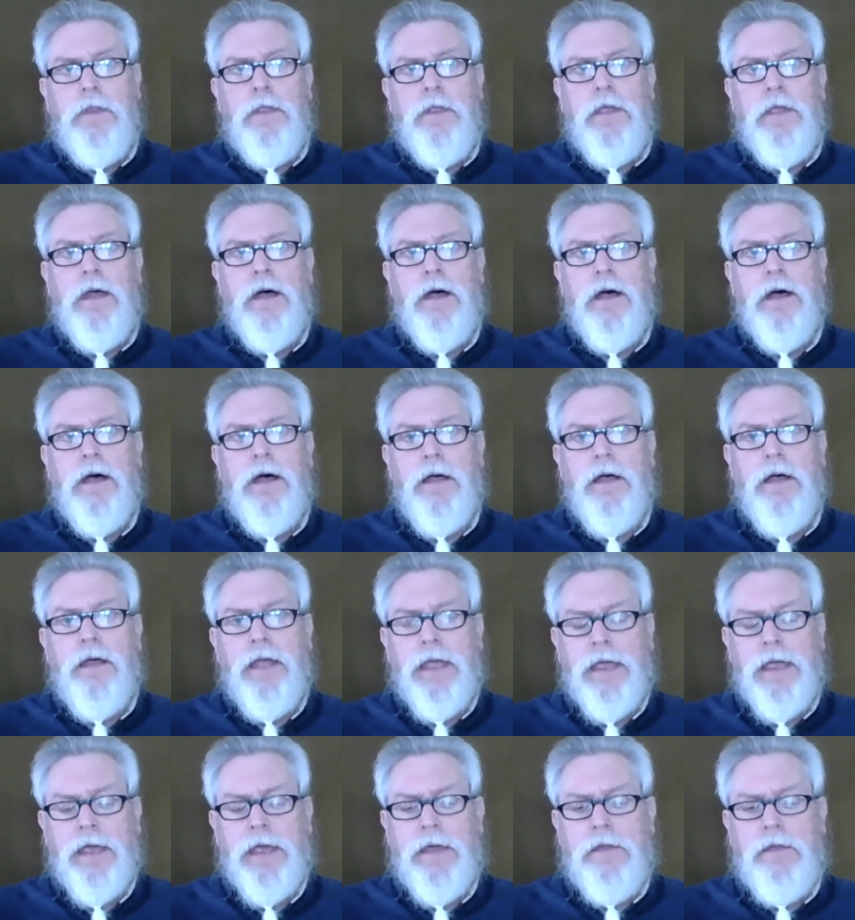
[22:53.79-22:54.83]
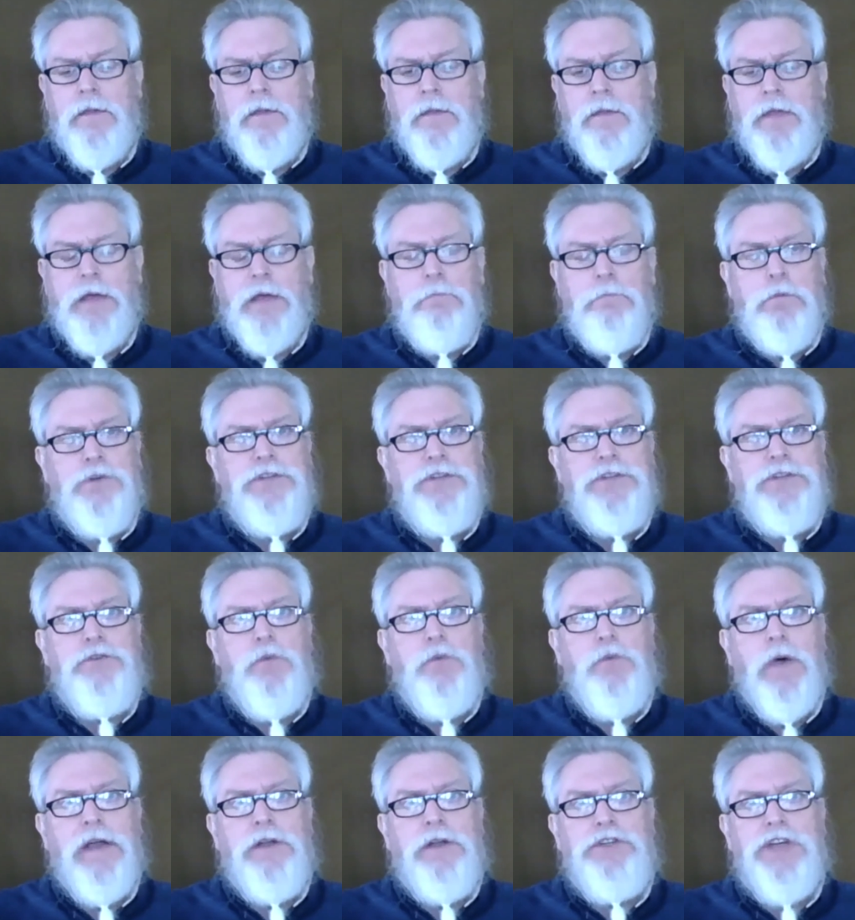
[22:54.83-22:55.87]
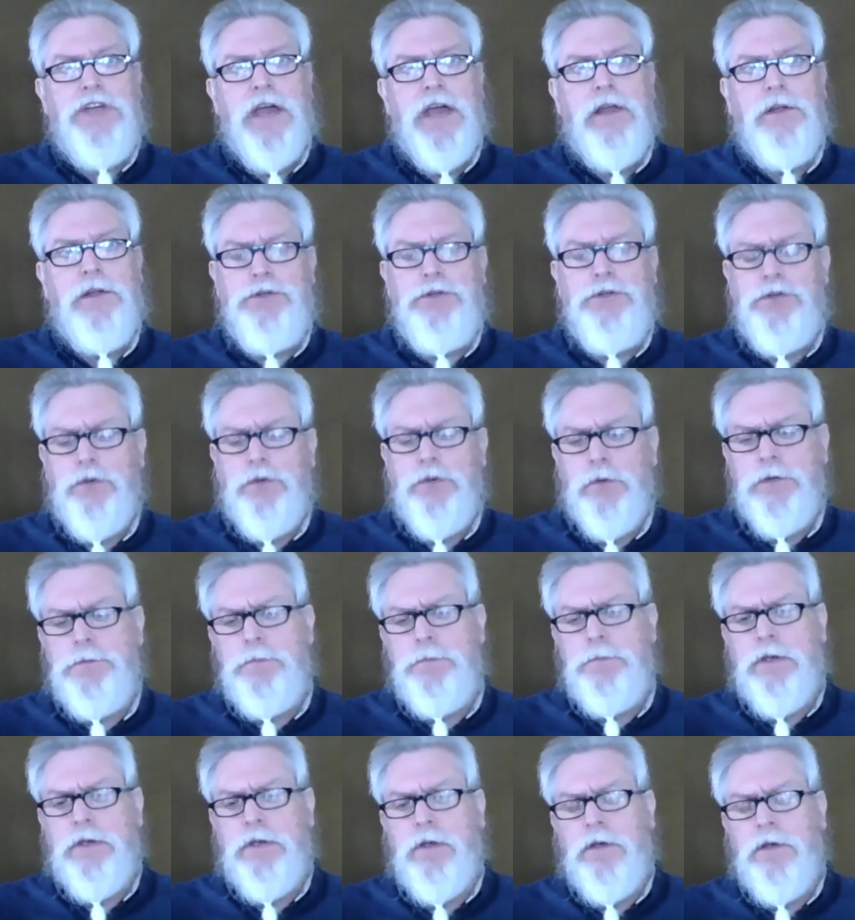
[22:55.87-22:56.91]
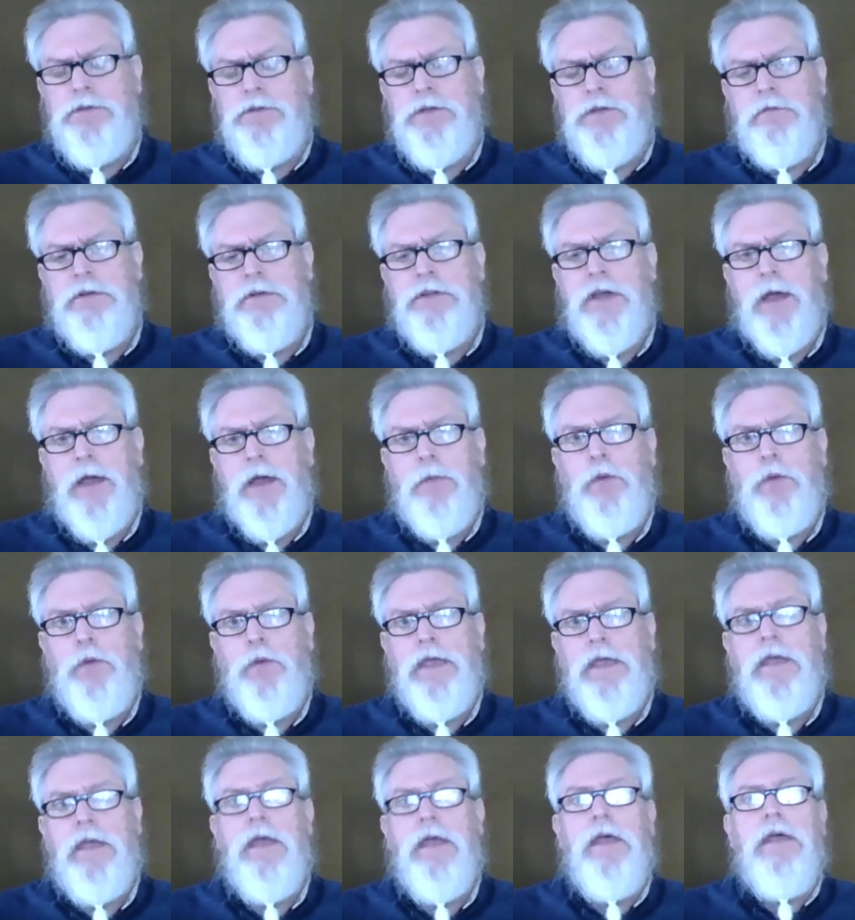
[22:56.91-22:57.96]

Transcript: And that presents quite a challenge to us because every time we